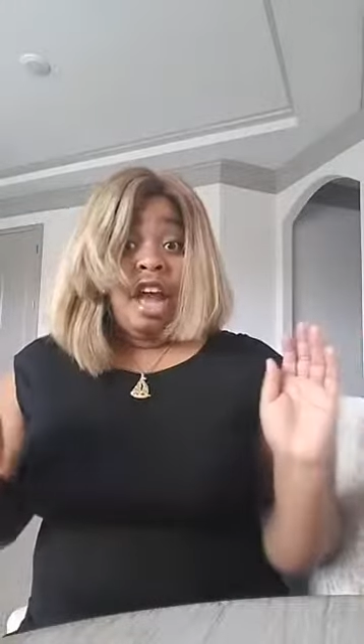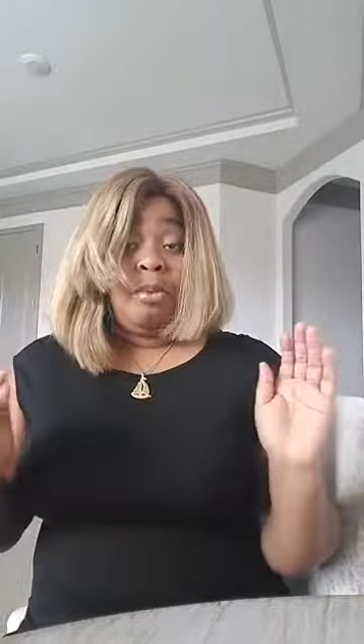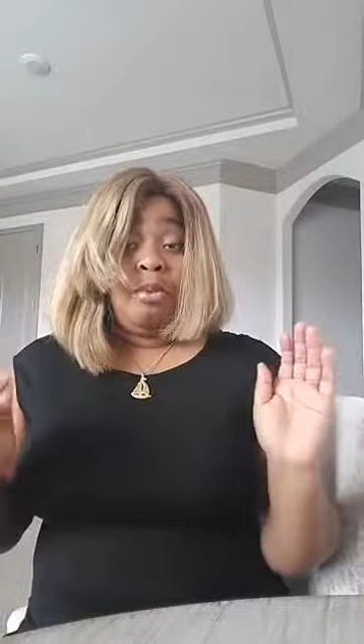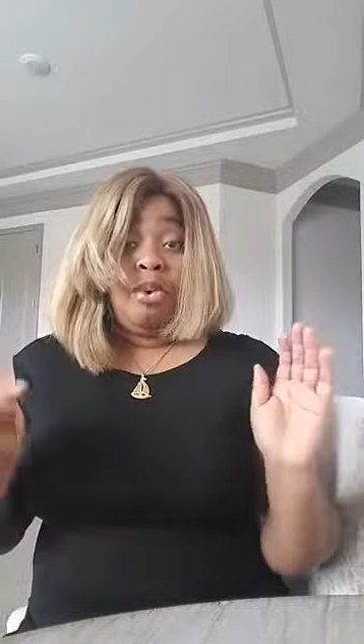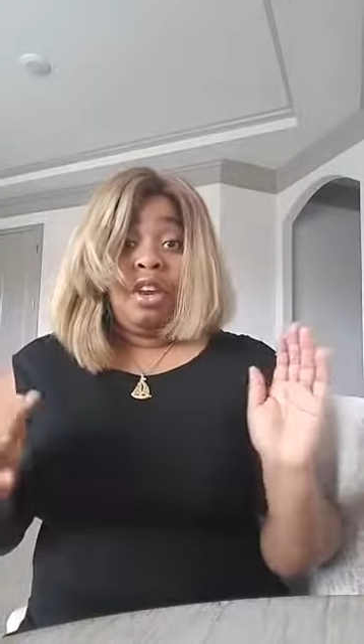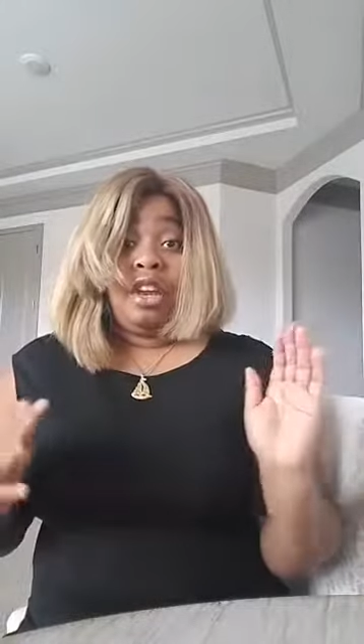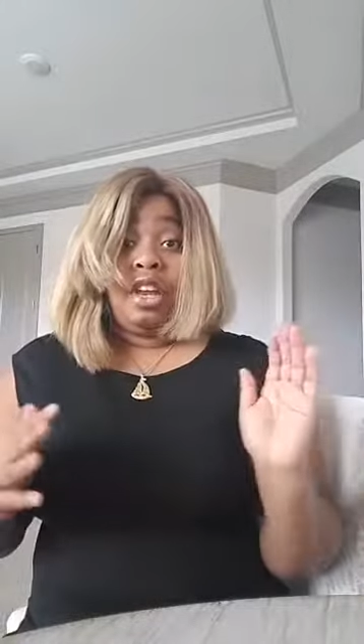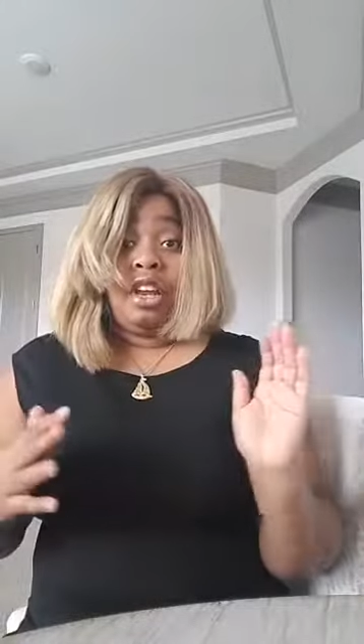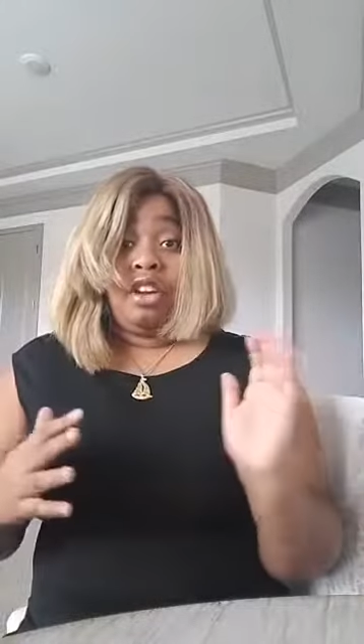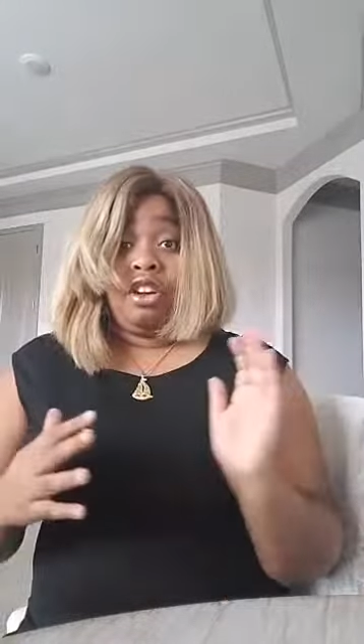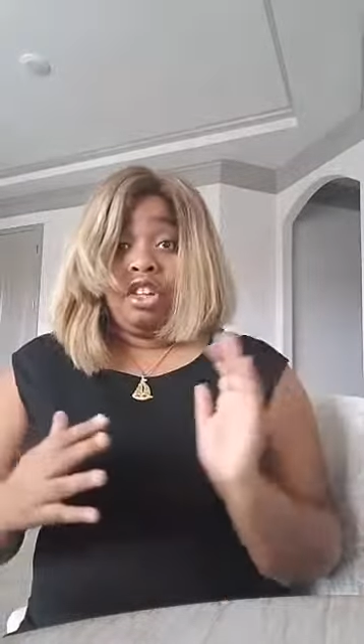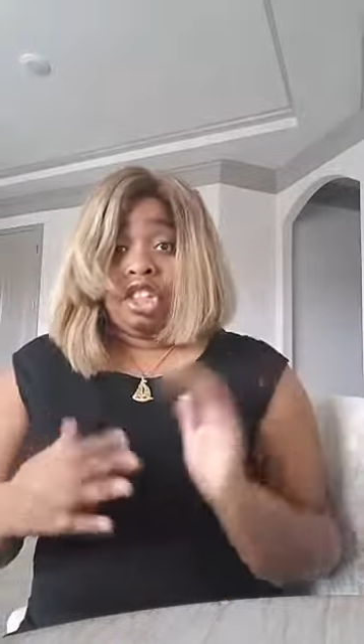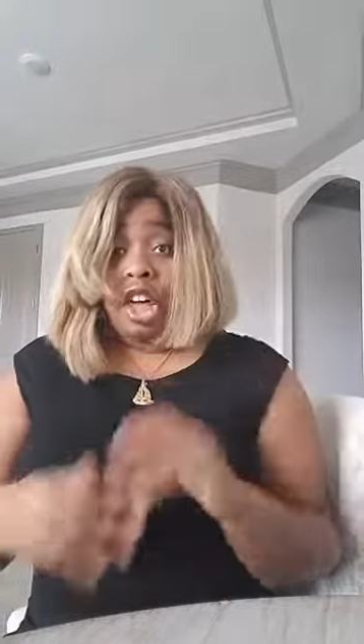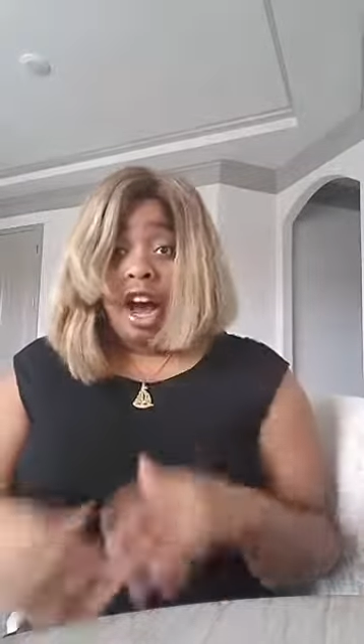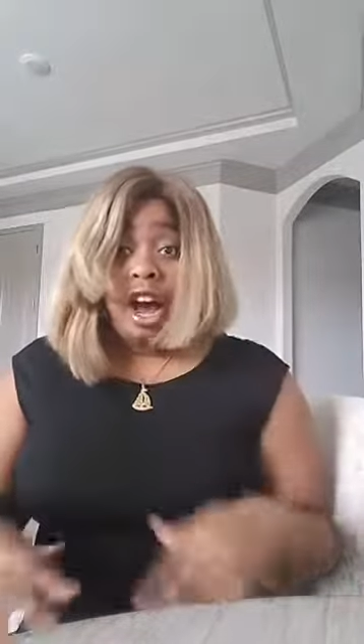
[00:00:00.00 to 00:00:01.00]
I'm going to get a
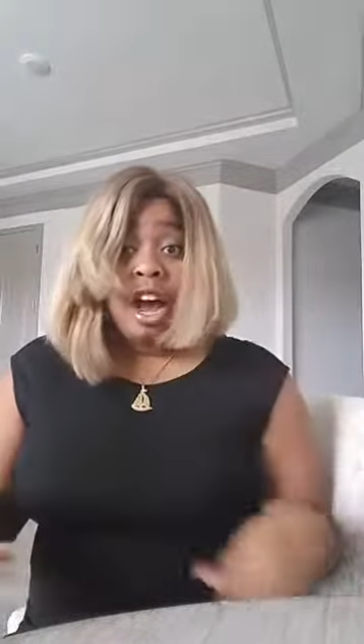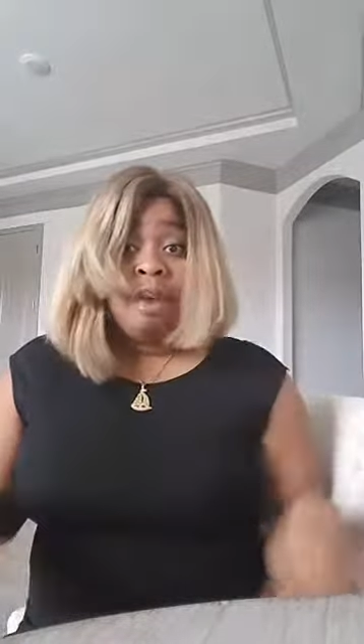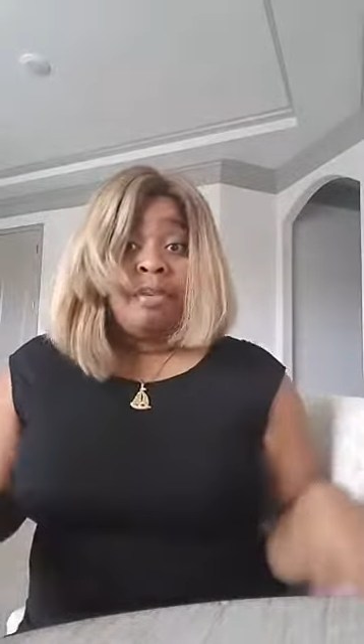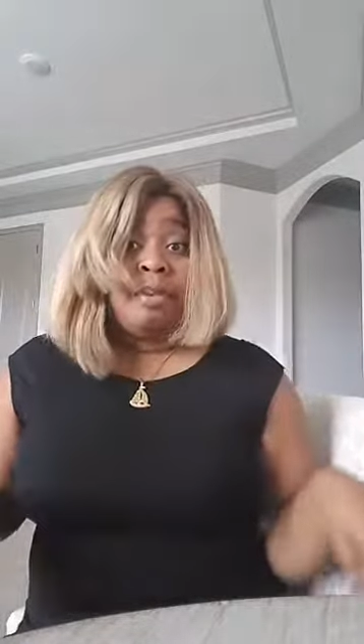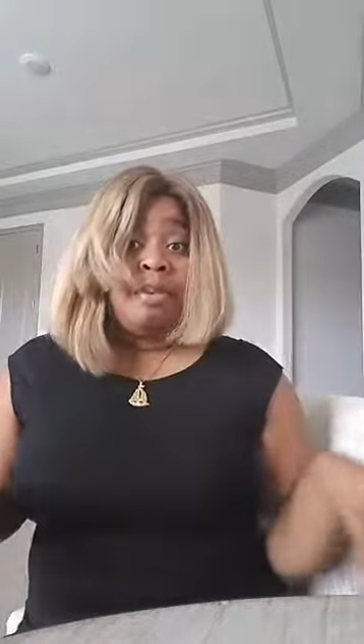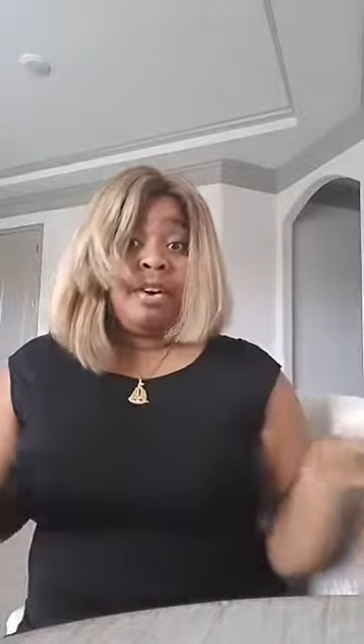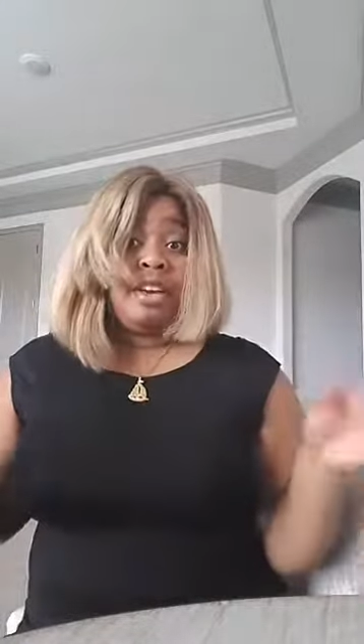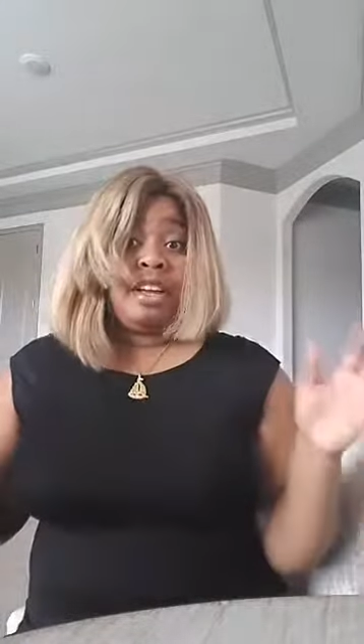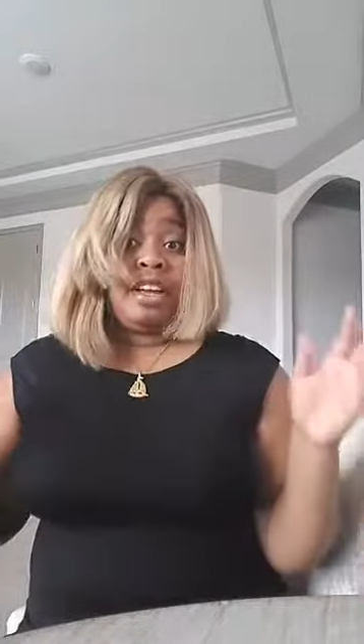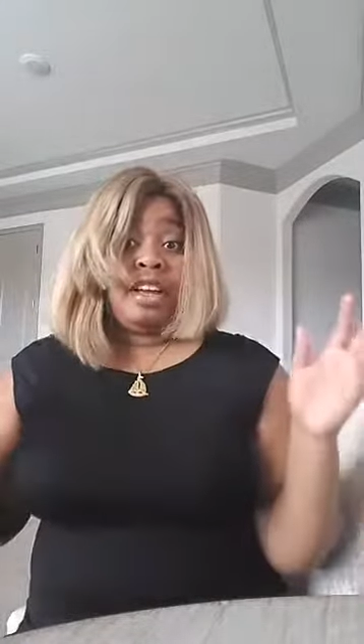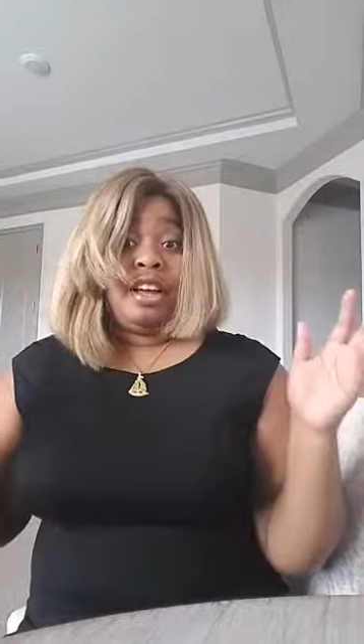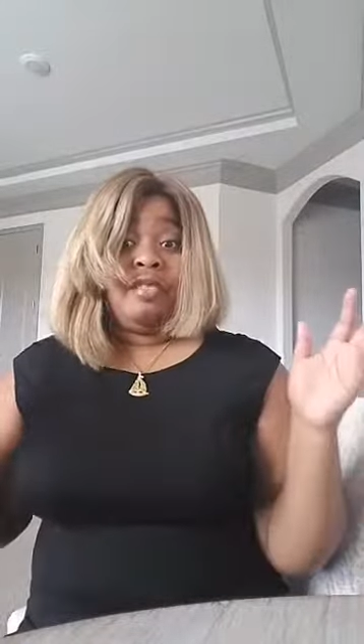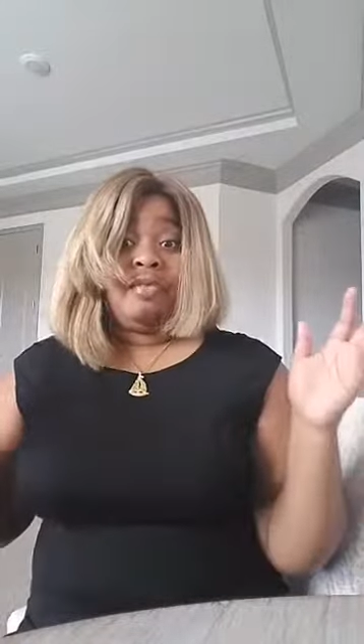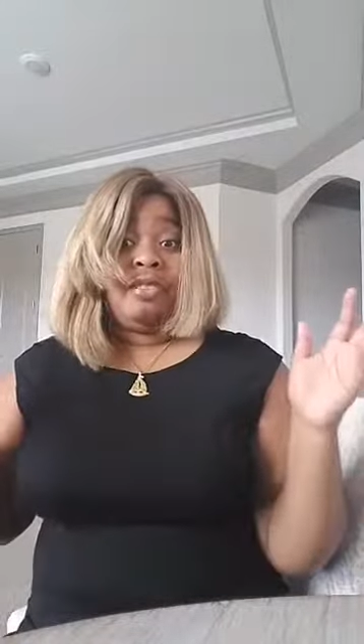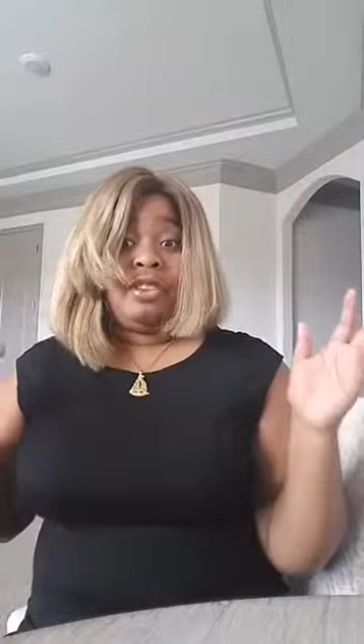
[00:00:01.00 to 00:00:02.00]
good job, I'm going to
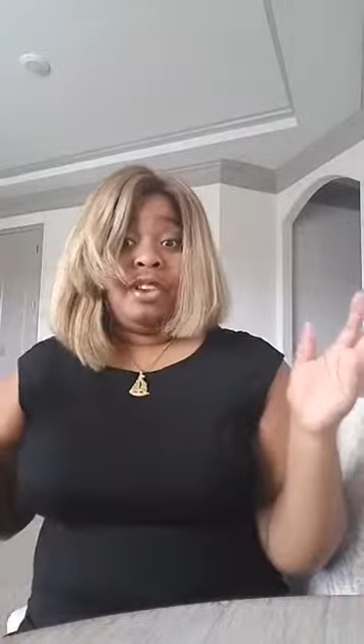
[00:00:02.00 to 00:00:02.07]
get,